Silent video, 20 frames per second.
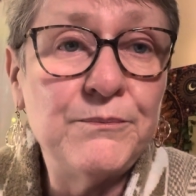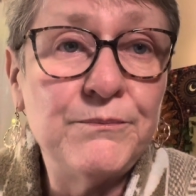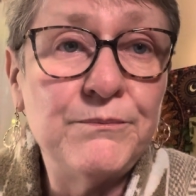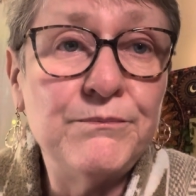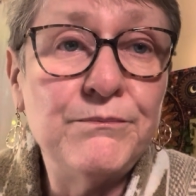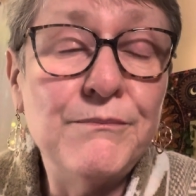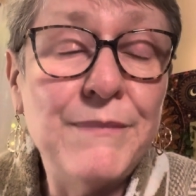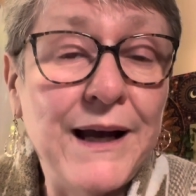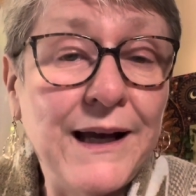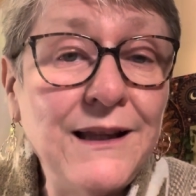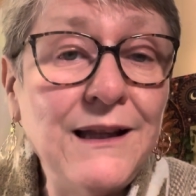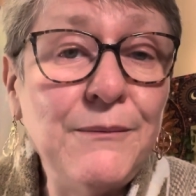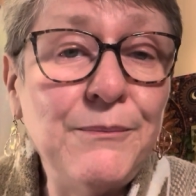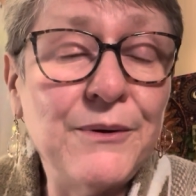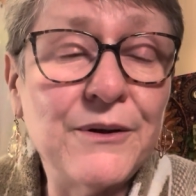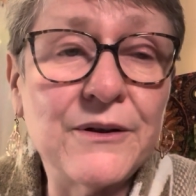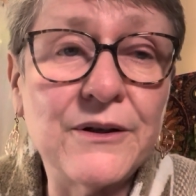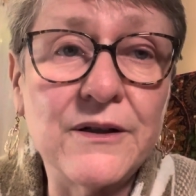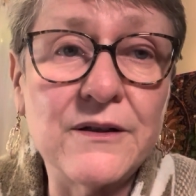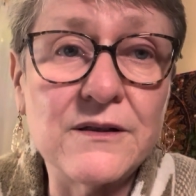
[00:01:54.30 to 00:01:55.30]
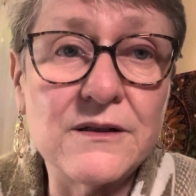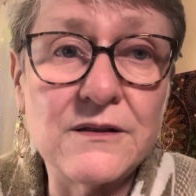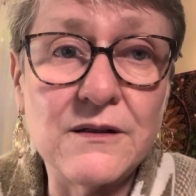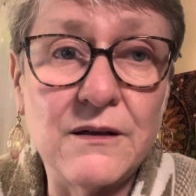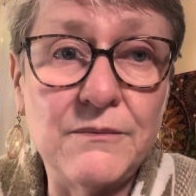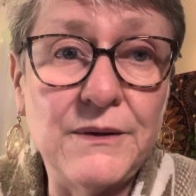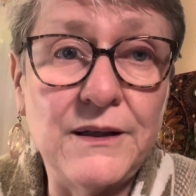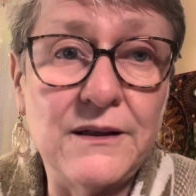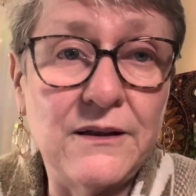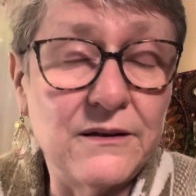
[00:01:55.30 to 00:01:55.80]
Mainly because, I
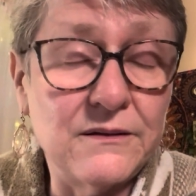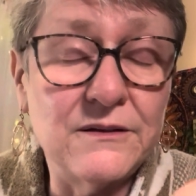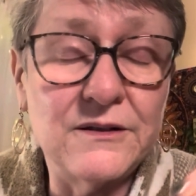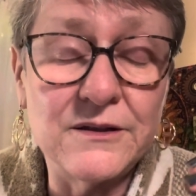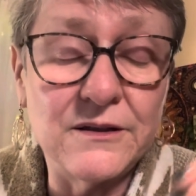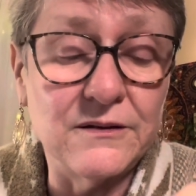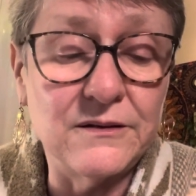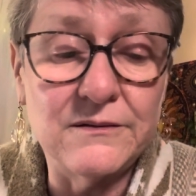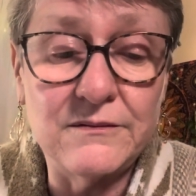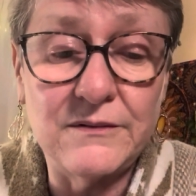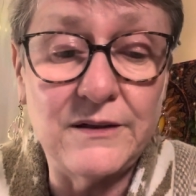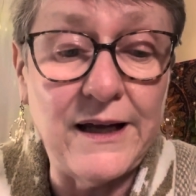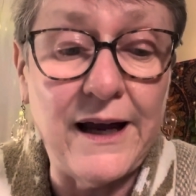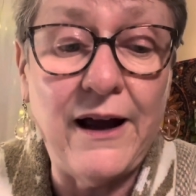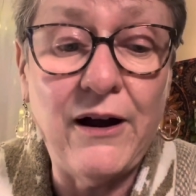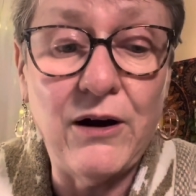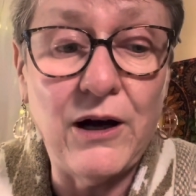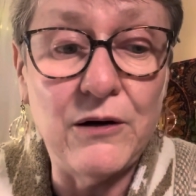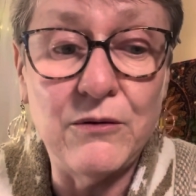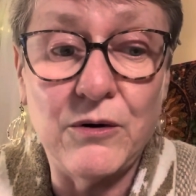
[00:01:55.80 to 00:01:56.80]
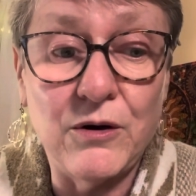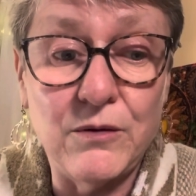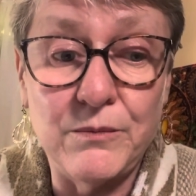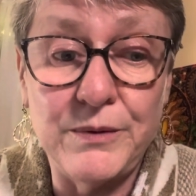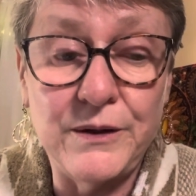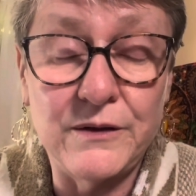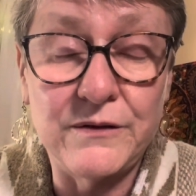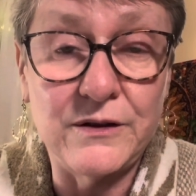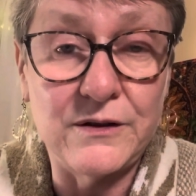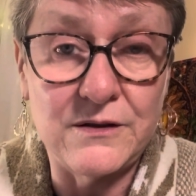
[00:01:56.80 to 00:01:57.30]
mean, until now I won't
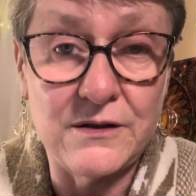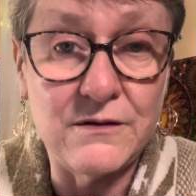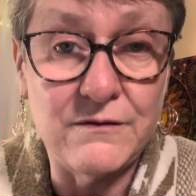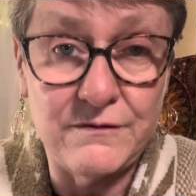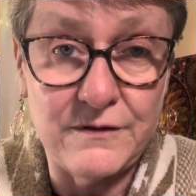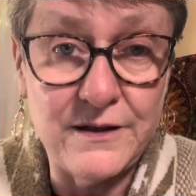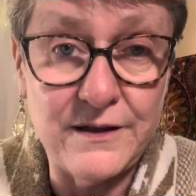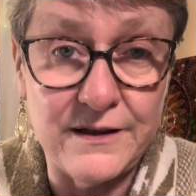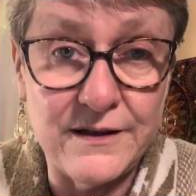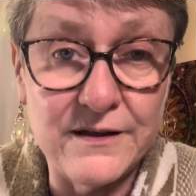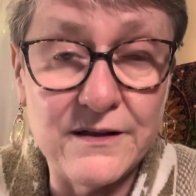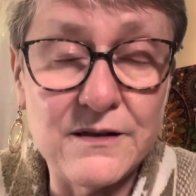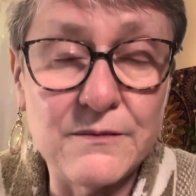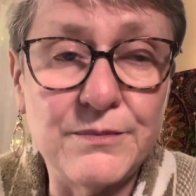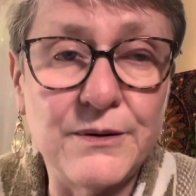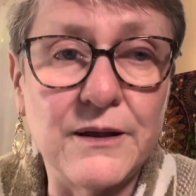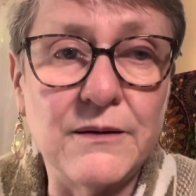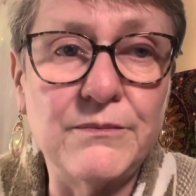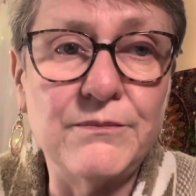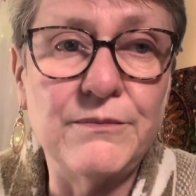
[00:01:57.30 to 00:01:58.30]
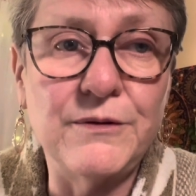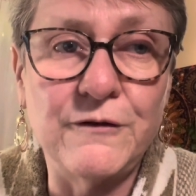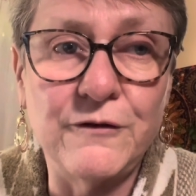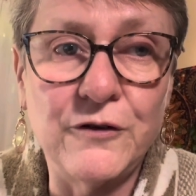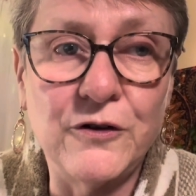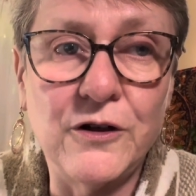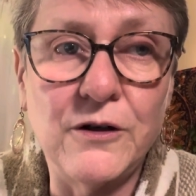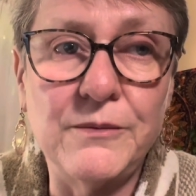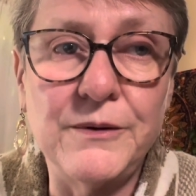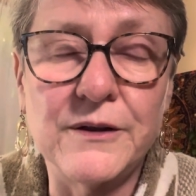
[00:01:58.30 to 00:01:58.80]
because of this, but
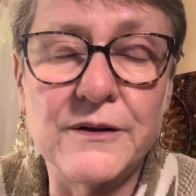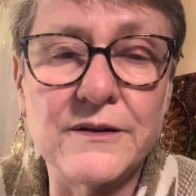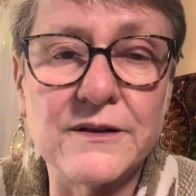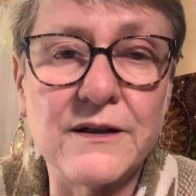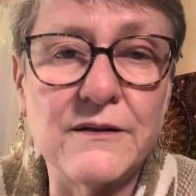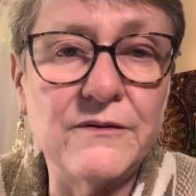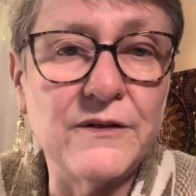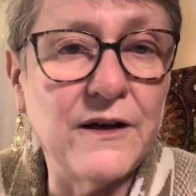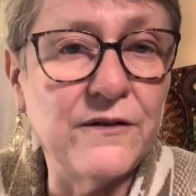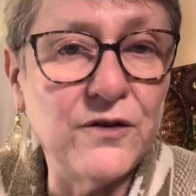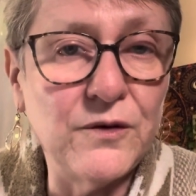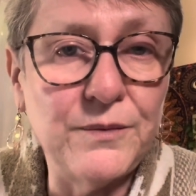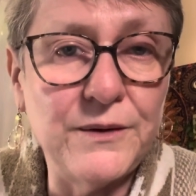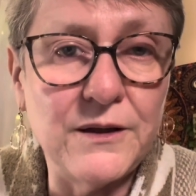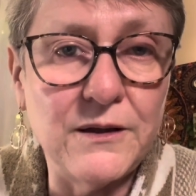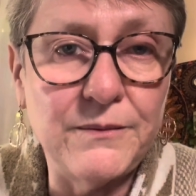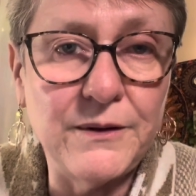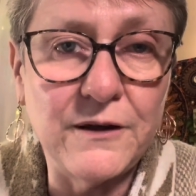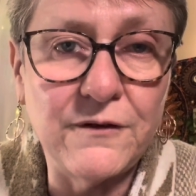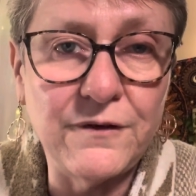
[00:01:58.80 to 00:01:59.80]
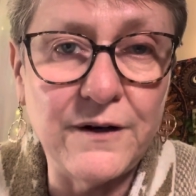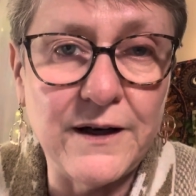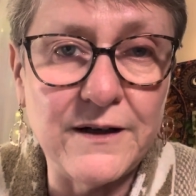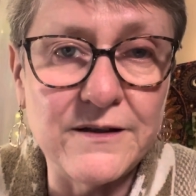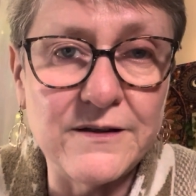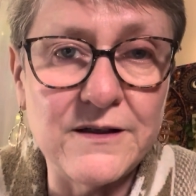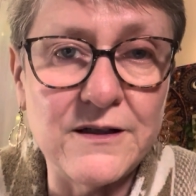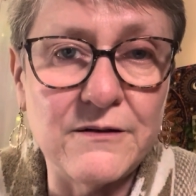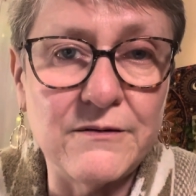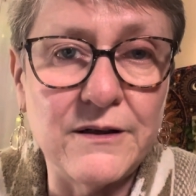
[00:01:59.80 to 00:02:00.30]
before, because I've never been a big
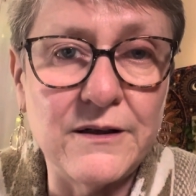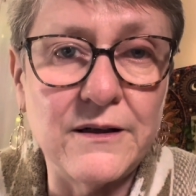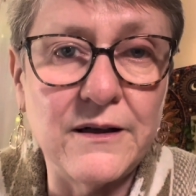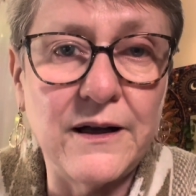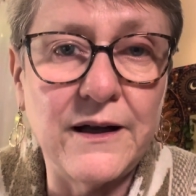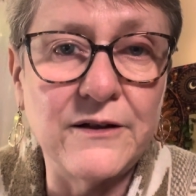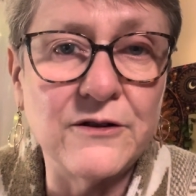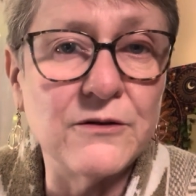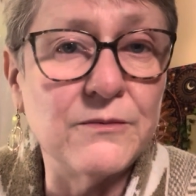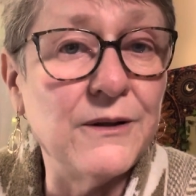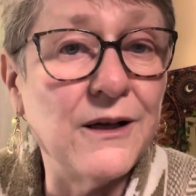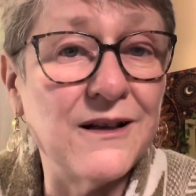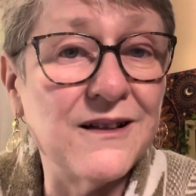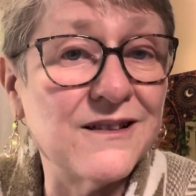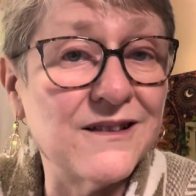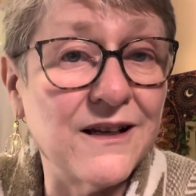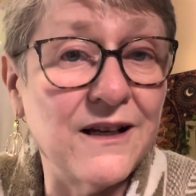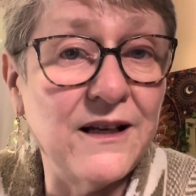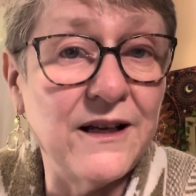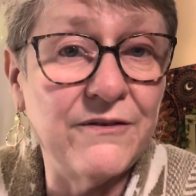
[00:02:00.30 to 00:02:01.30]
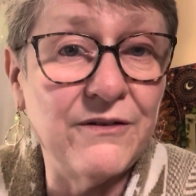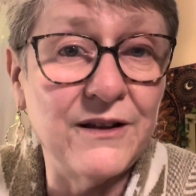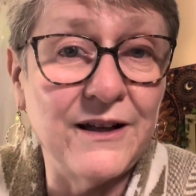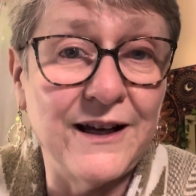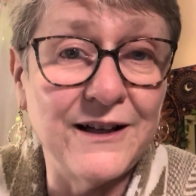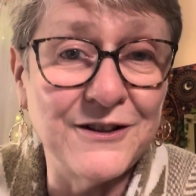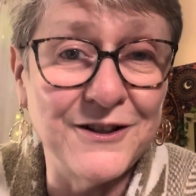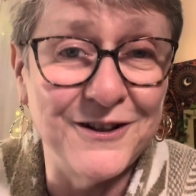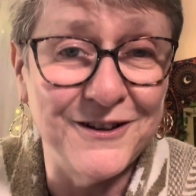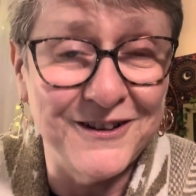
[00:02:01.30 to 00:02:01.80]
fantasy reader, and to be honest, I never
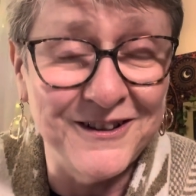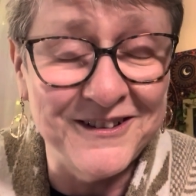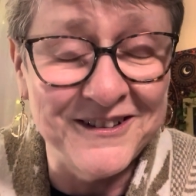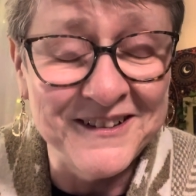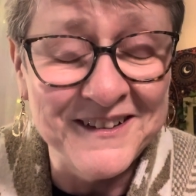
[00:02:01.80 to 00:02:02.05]
liked her.